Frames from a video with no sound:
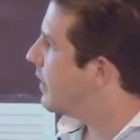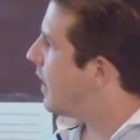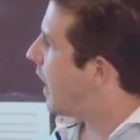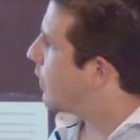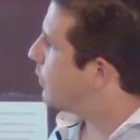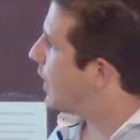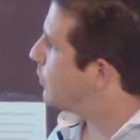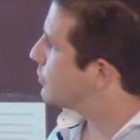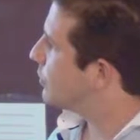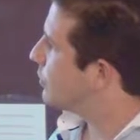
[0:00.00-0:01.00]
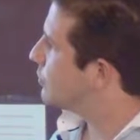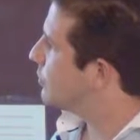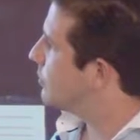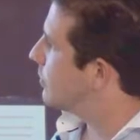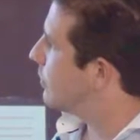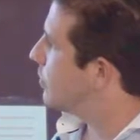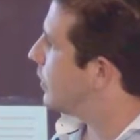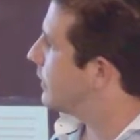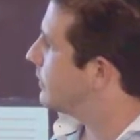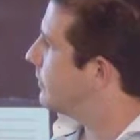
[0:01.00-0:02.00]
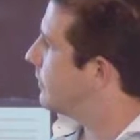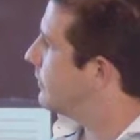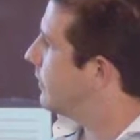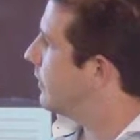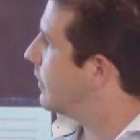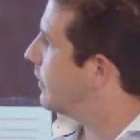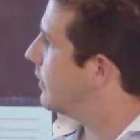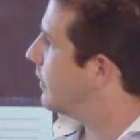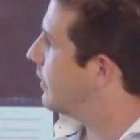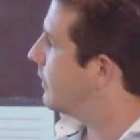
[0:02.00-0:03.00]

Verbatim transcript: And I was also quite uh,